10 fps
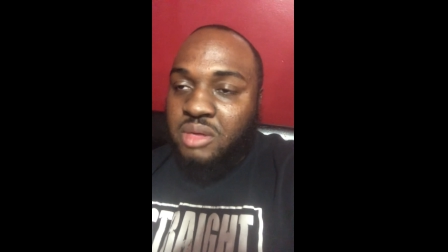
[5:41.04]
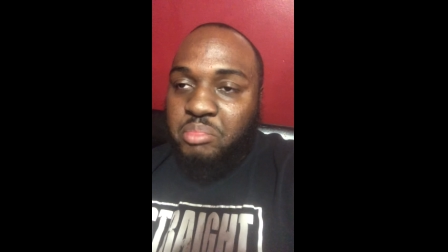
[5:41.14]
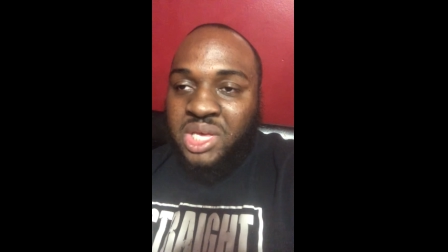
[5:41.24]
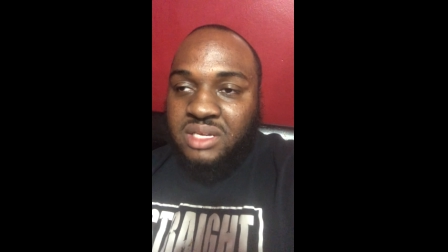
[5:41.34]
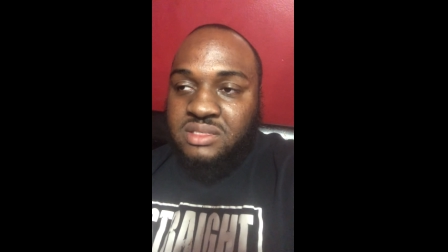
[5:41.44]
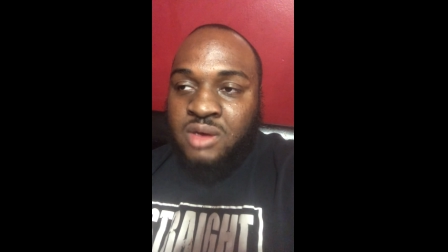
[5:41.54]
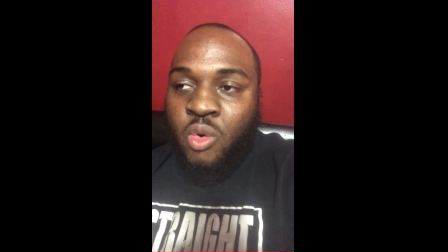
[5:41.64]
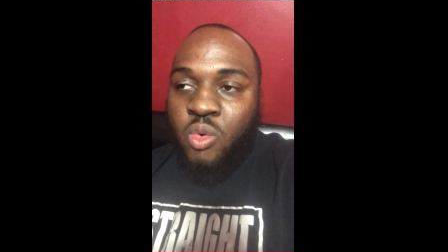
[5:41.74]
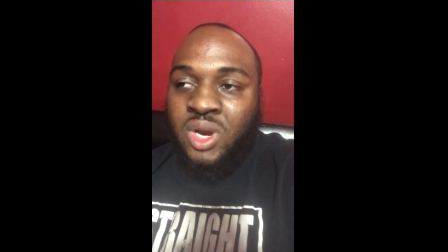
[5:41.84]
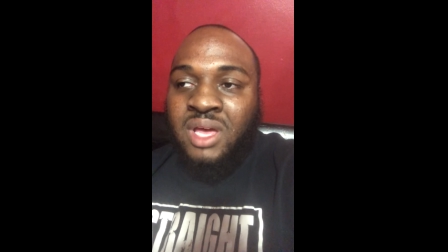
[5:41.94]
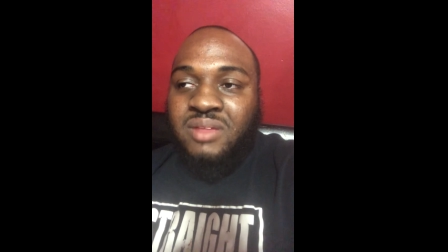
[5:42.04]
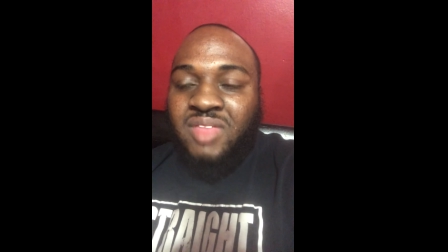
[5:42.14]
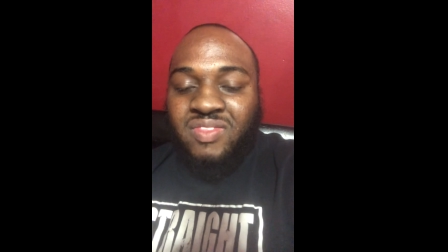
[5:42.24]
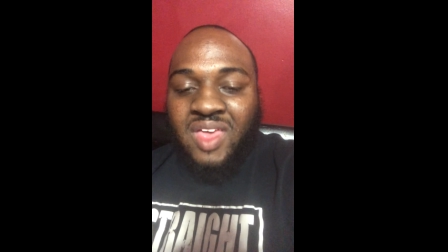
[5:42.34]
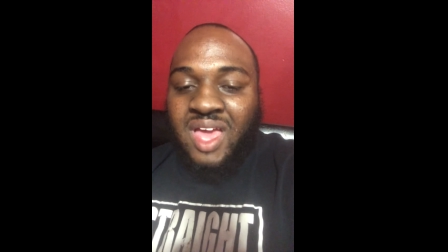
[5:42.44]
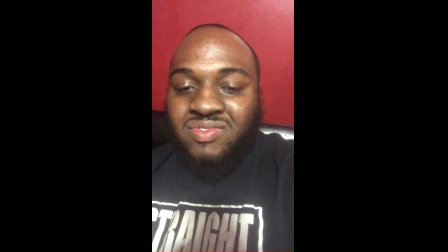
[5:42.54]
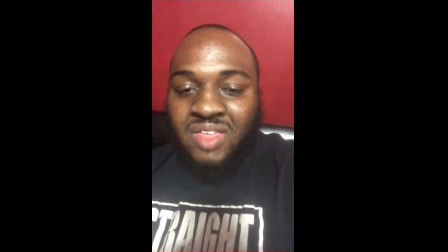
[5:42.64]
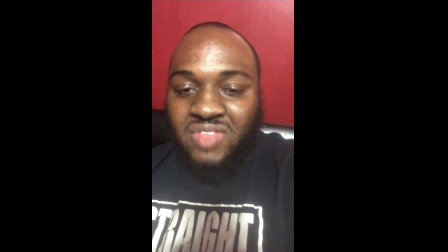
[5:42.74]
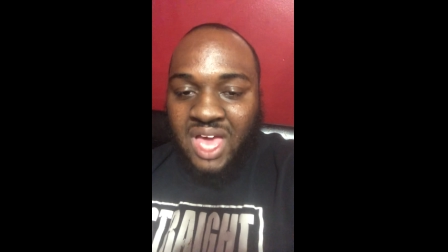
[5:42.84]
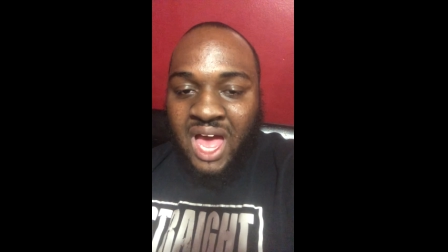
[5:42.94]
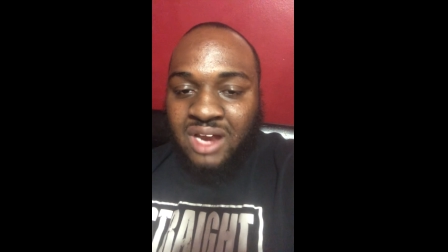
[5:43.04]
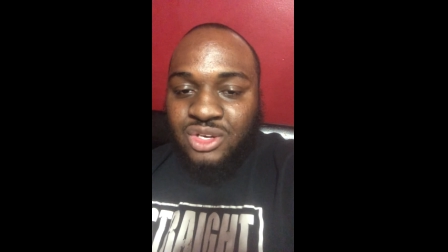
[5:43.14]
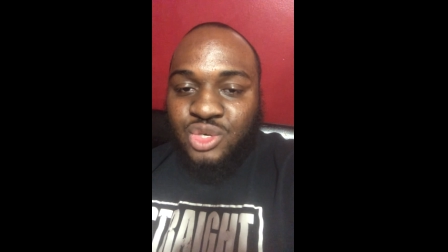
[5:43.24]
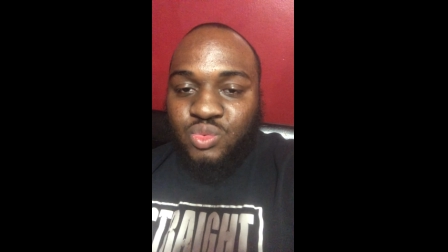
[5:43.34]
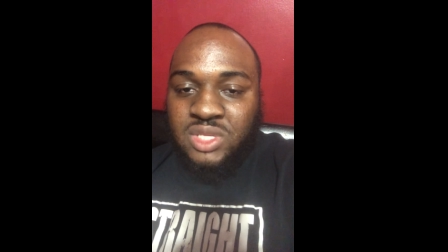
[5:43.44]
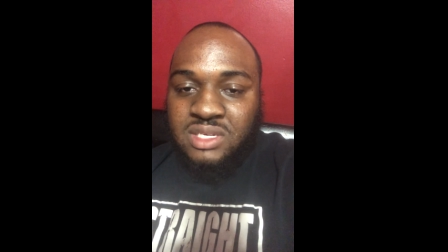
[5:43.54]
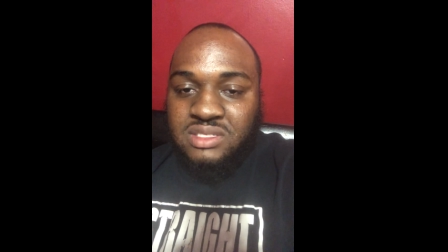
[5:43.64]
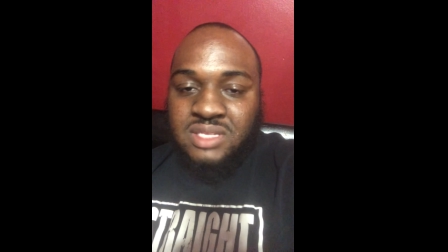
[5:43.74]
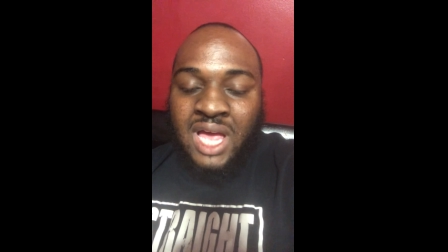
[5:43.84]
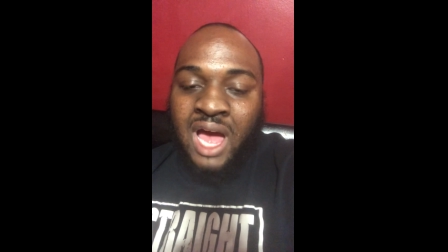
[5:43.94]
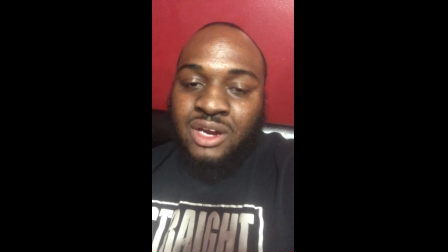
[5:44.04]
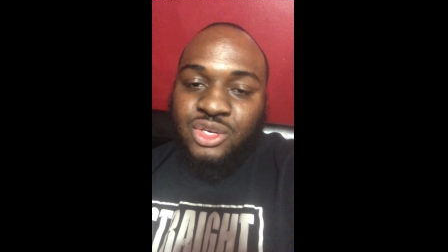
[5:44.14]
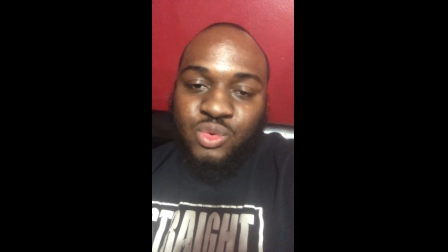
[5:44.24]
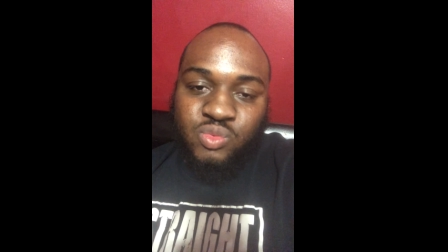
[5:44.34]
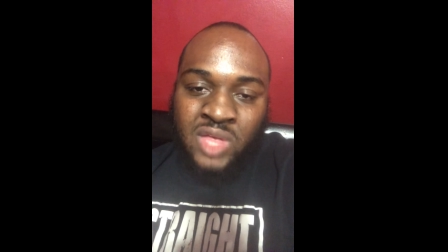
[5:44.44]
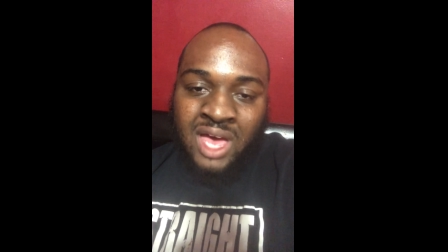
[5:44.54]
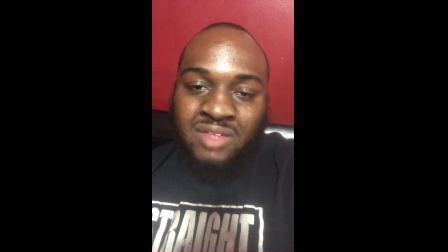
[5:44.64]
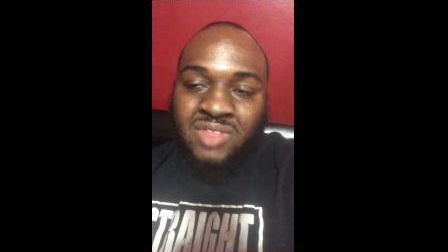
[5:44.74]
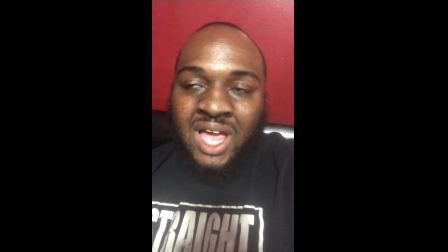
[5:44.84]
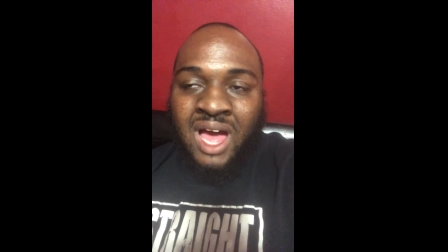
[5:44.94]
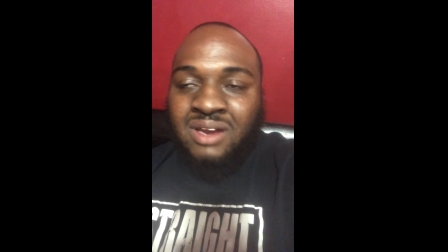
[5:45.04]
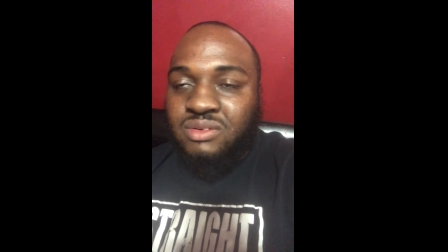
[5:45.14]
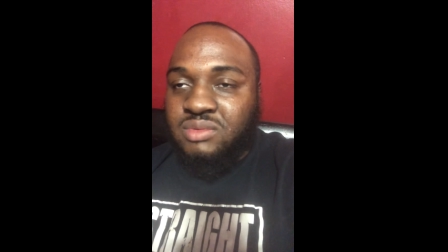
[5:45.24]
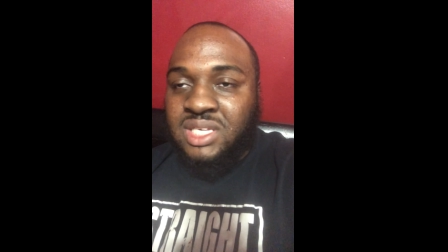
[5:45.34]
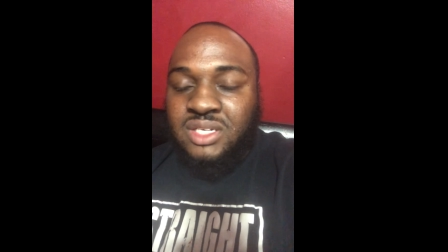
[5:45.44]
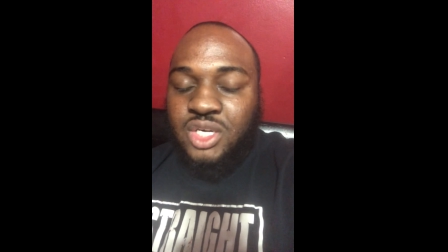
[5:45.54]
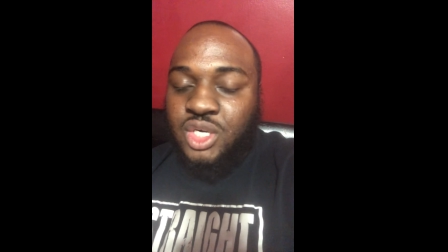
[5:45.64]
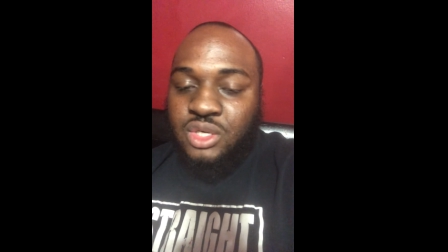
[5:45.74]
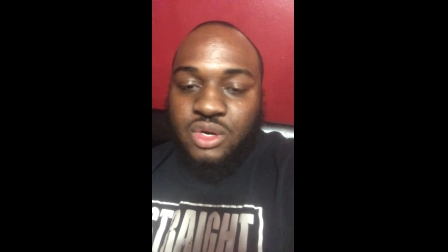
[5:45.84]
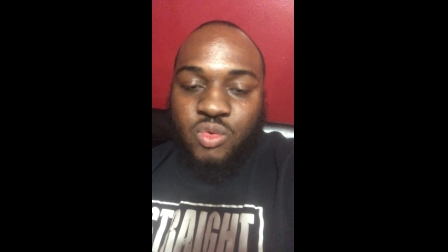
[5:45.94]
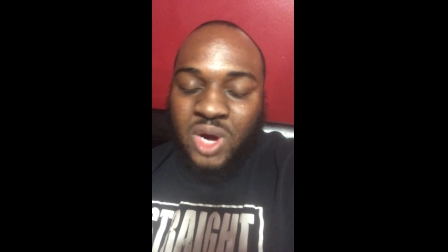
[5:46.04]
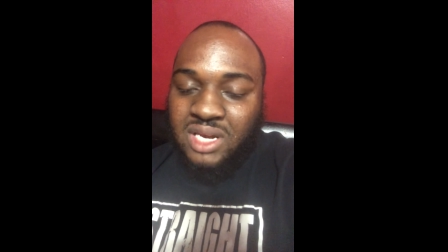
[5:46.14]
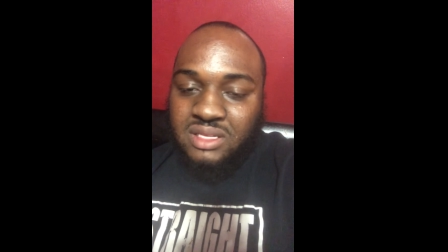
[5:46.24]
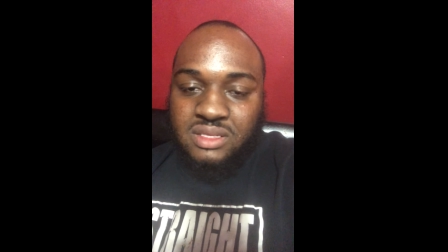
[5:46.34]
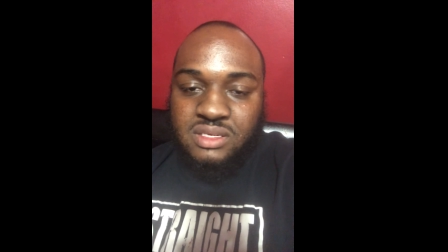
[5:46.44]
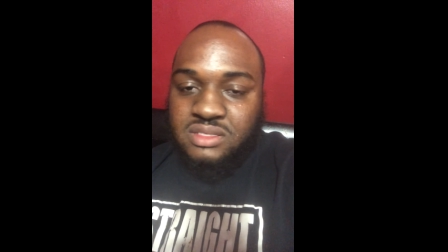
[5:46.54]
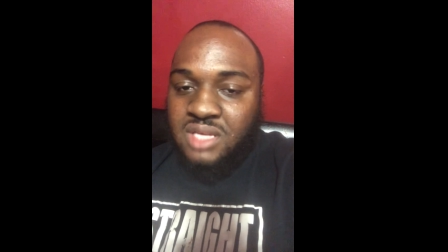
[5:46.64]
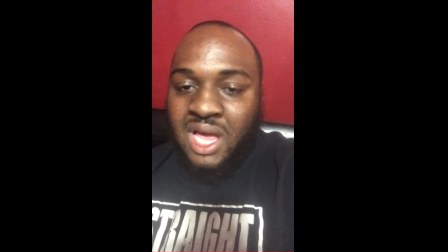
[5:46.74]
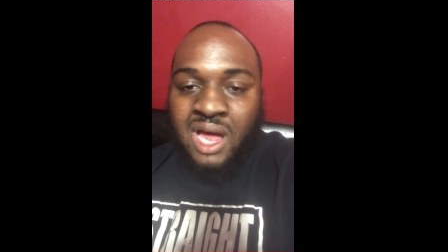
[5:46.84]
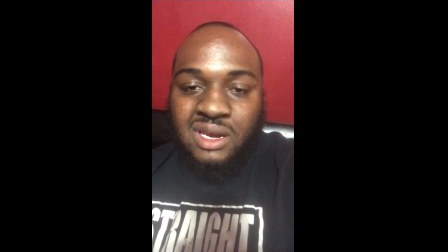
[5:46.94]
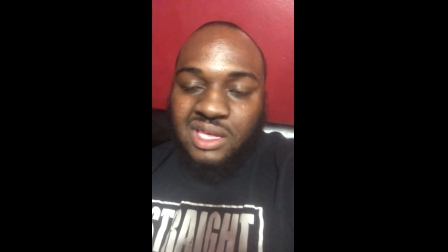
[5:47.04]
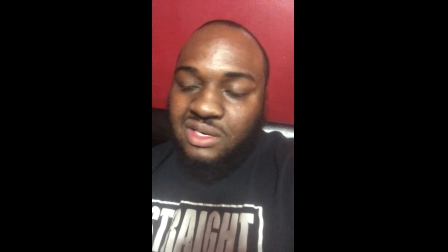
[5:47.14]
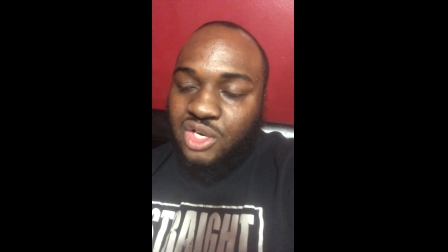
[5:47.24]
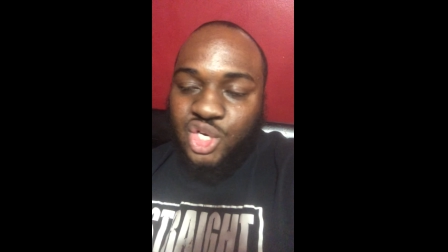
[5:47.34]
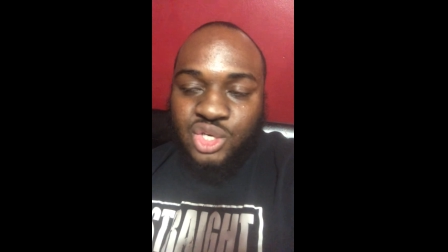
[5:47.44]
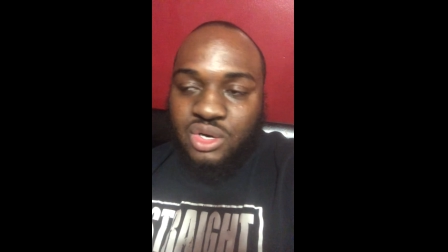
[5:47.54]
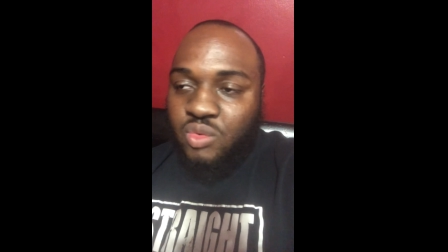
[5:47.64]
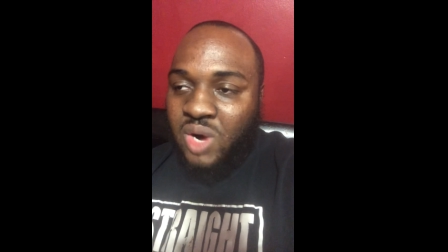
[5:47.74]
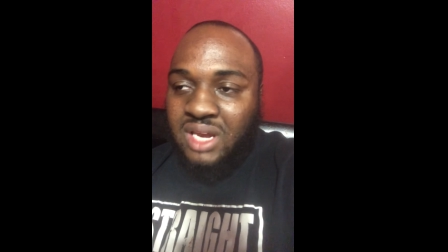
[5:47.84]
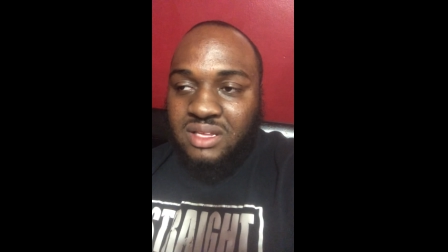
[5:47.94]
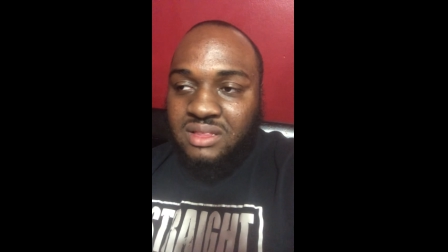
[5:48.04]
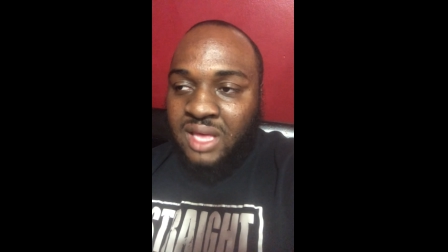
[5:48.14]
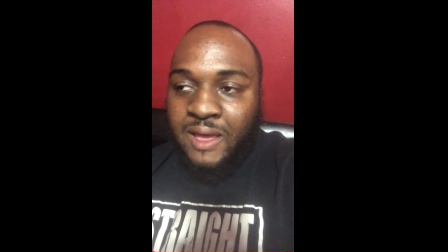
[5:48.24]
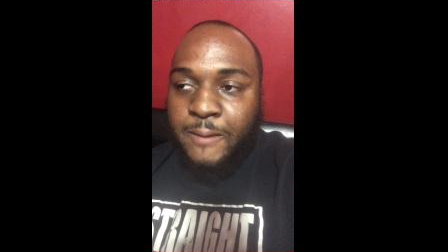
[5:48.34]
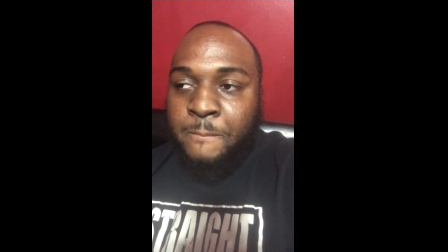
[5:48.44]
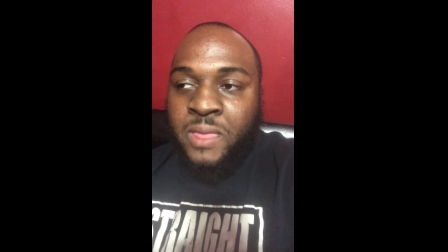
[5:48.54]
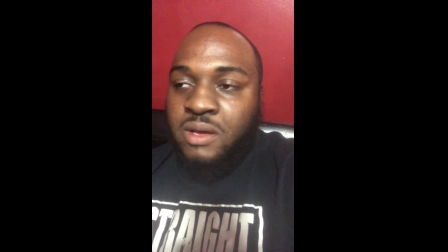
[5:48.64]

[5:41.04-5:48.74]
being told that they that they got to do this, they got to do that, they got to get a good grade in this, they got to get a good grade in that.